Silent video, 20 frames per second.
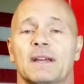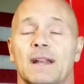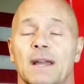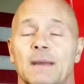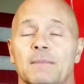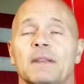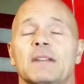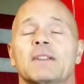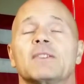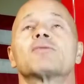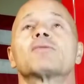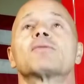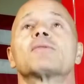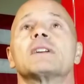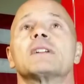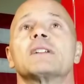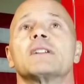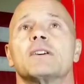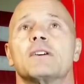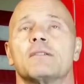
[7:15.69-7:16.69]
and I mean
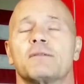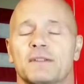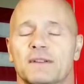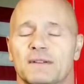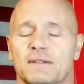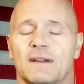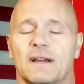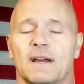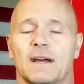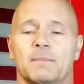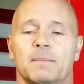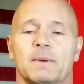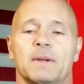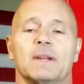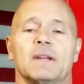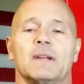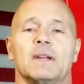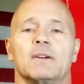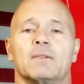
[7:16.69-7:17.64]
really over the top,